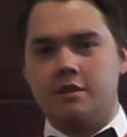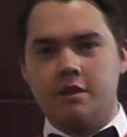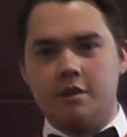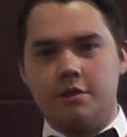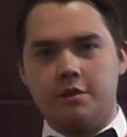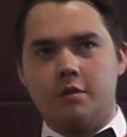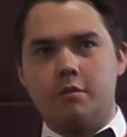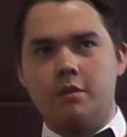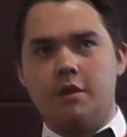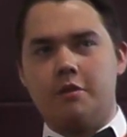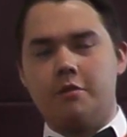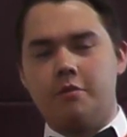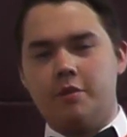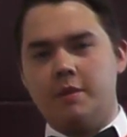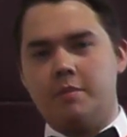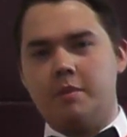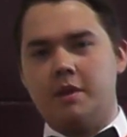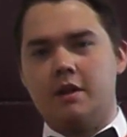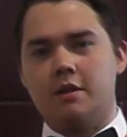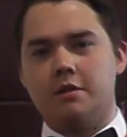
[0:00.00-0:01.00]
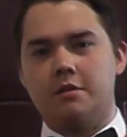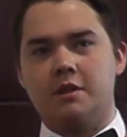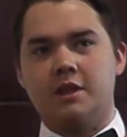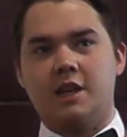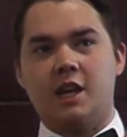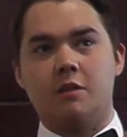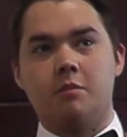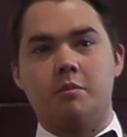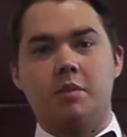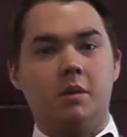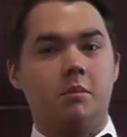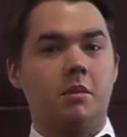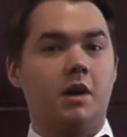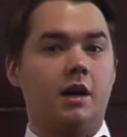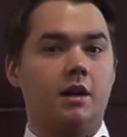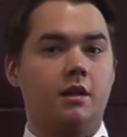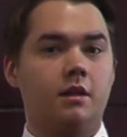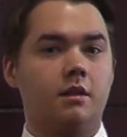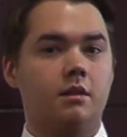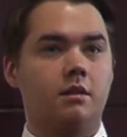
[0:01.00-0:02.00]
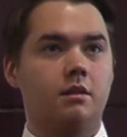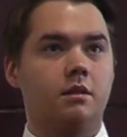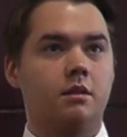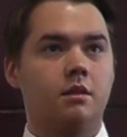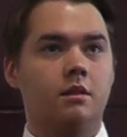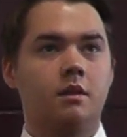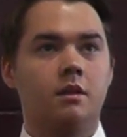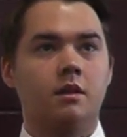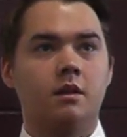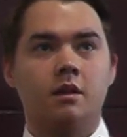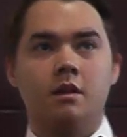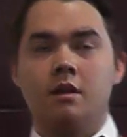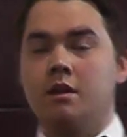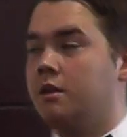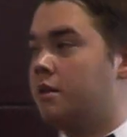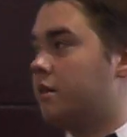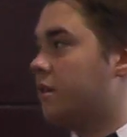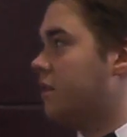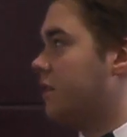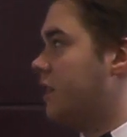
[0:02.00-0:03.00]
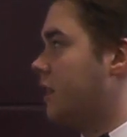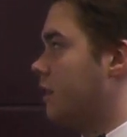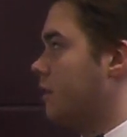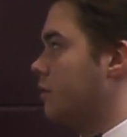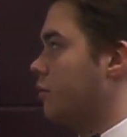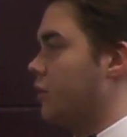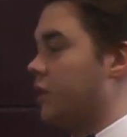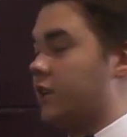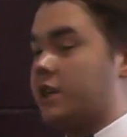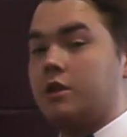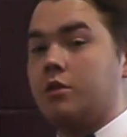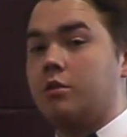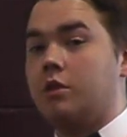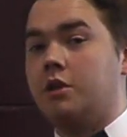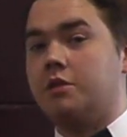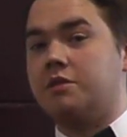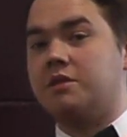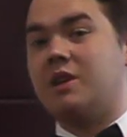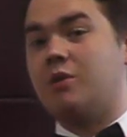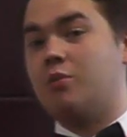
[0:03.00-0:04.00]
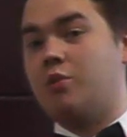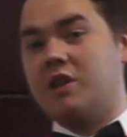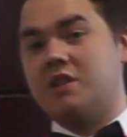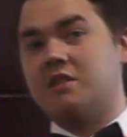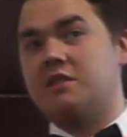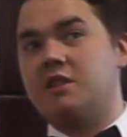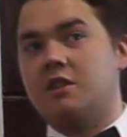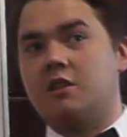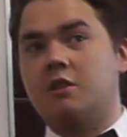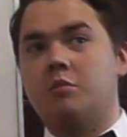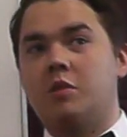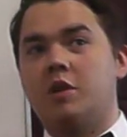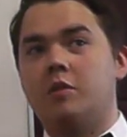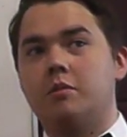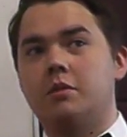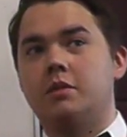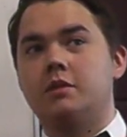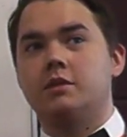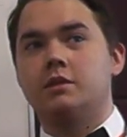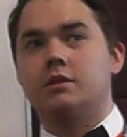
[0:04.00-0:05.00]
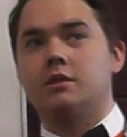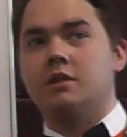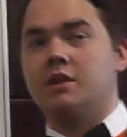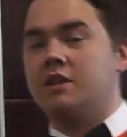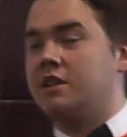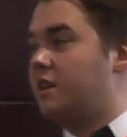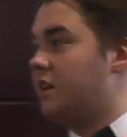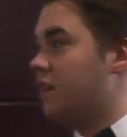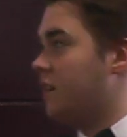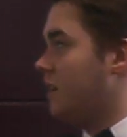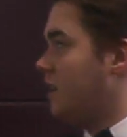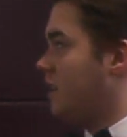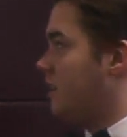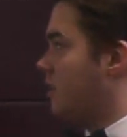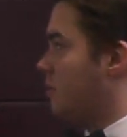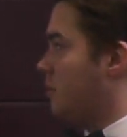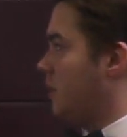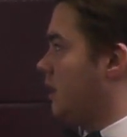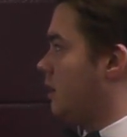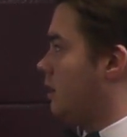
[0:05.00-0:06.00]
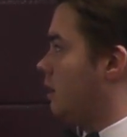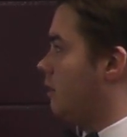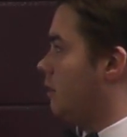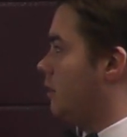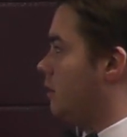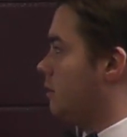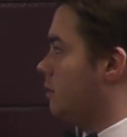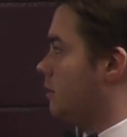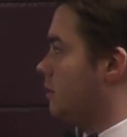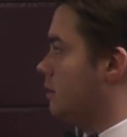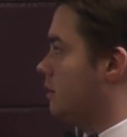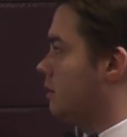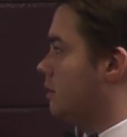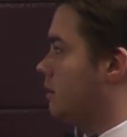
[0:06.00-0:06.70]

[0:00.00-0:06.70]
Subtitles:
there's only 3 pillars he can't be behind, then we can only use 1 single bomb in the middle of those,